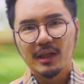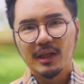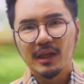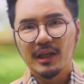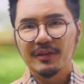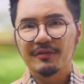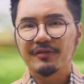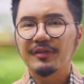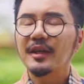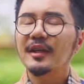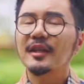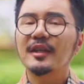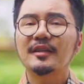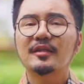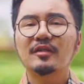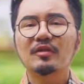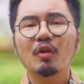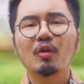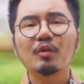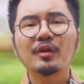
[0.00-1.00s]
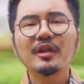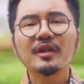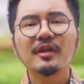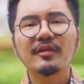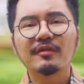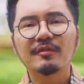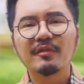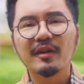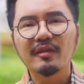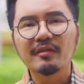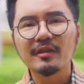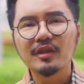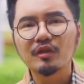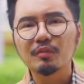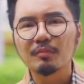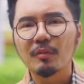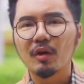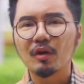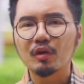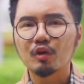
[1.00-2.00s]
If it is only a very
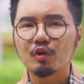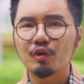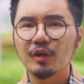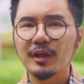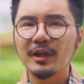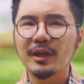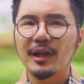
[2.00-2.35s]
small tree,